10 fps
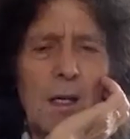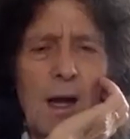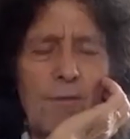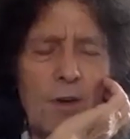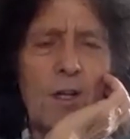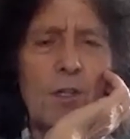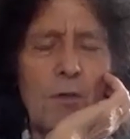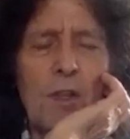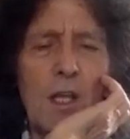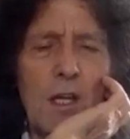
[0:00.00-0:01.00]
I've learned
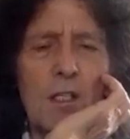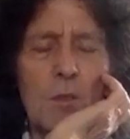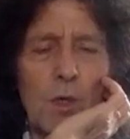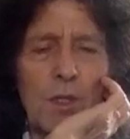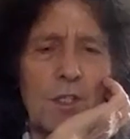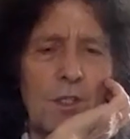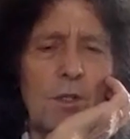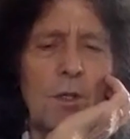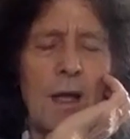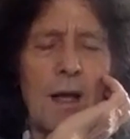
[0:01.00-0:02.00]
over the years what to
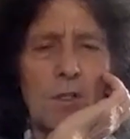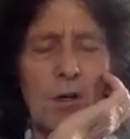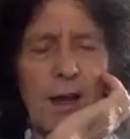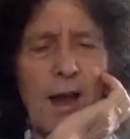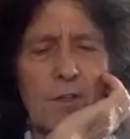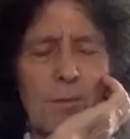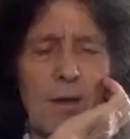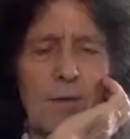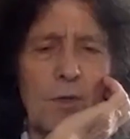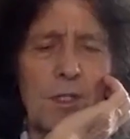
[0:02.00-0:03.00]
do and how to look after my
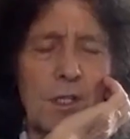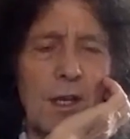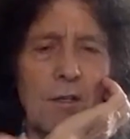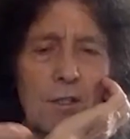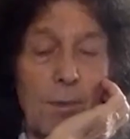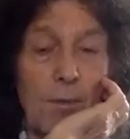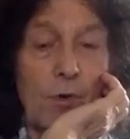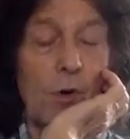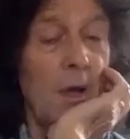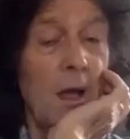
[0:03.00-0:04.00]
voice and how to
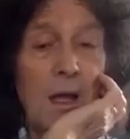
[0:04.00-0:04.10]
perform.